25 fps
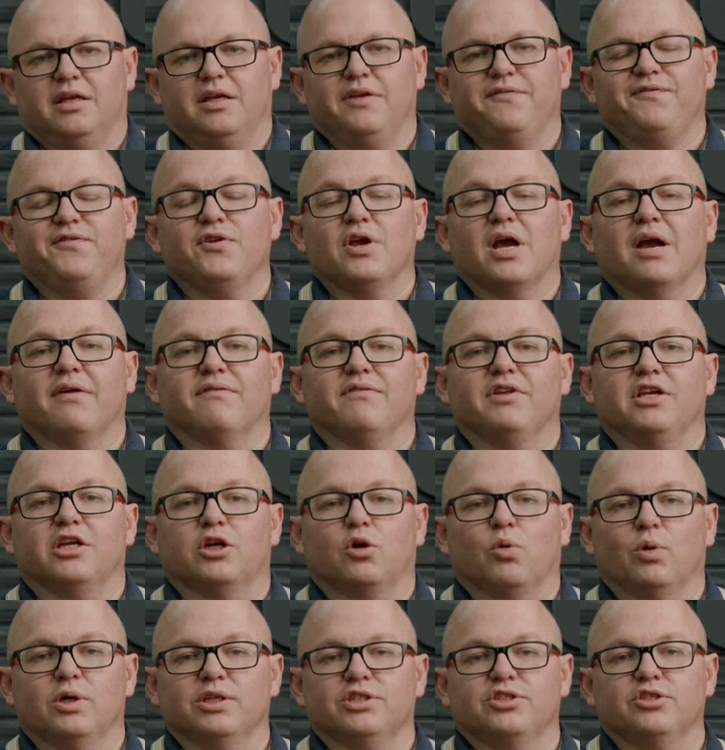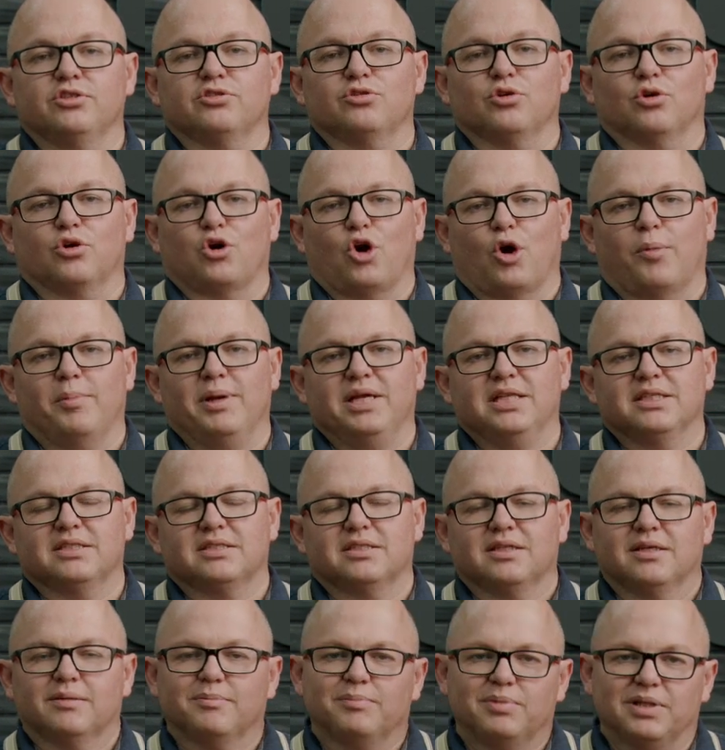If you have any questions or
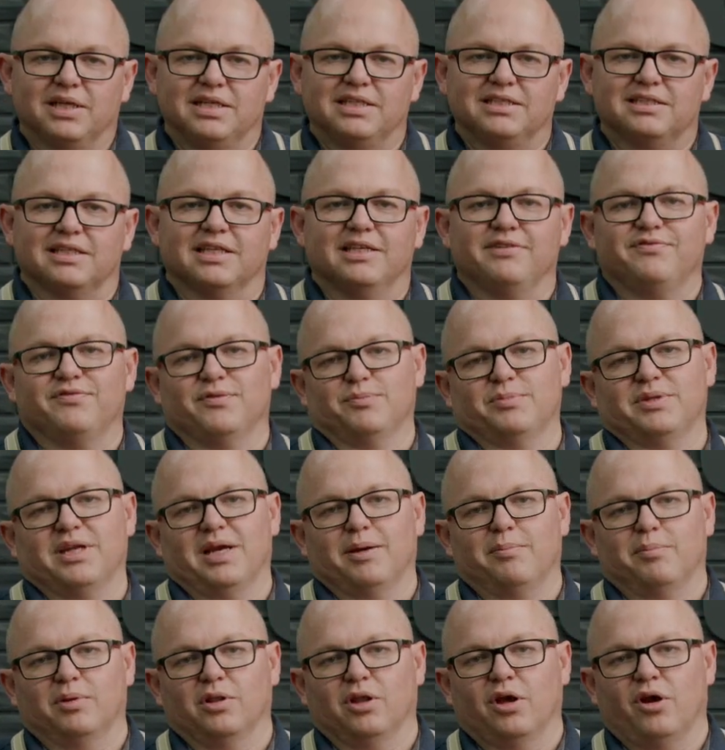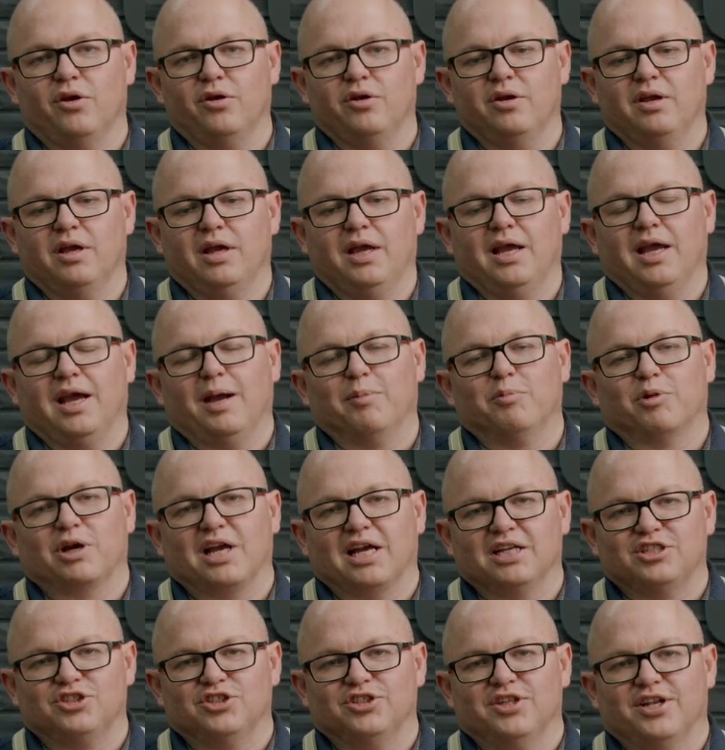comments, please leave them down below and we'll
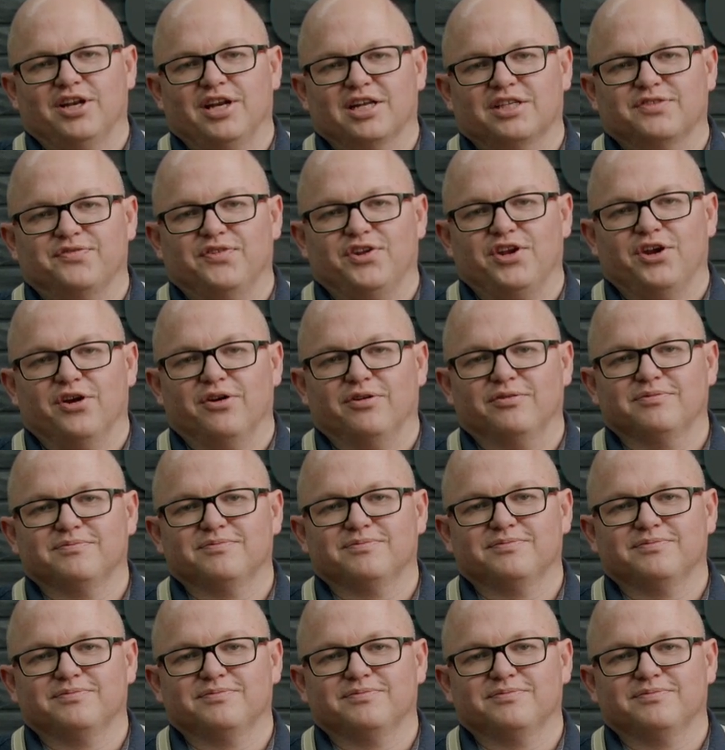catch you in the next video.